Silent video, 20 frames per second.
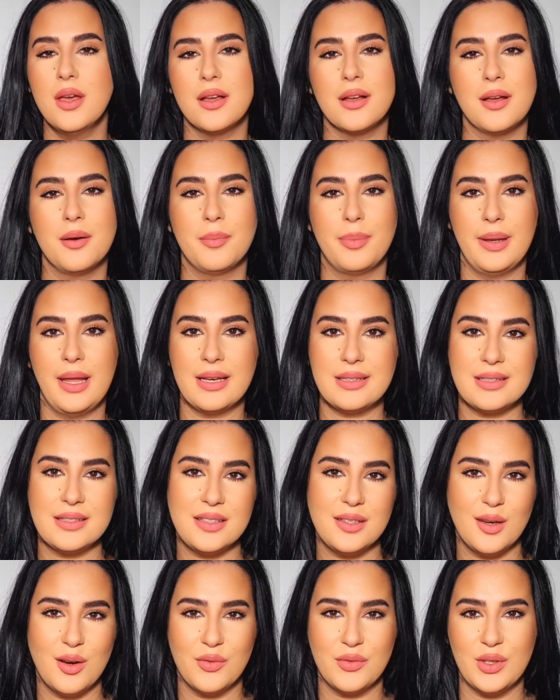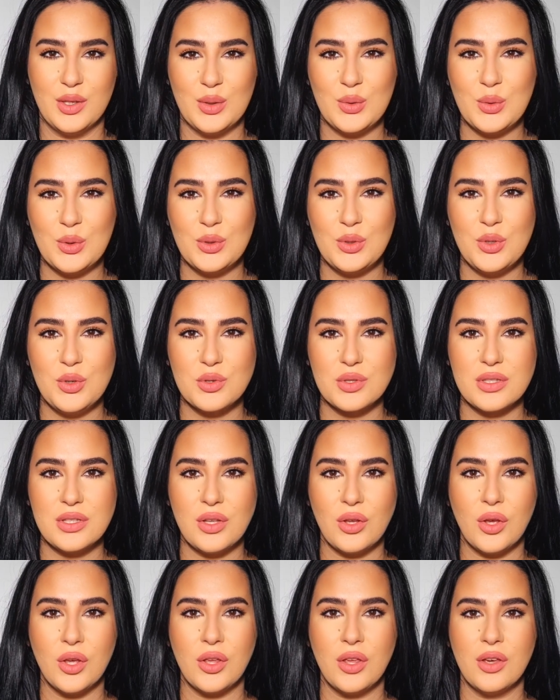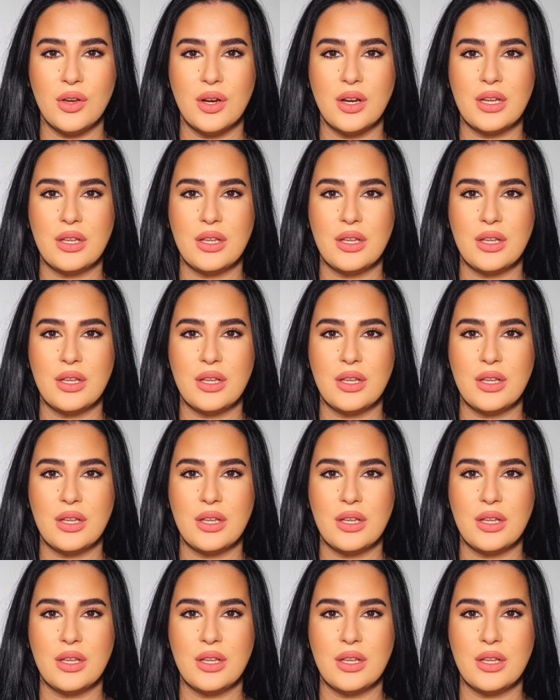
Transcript: complexity of the oud used here,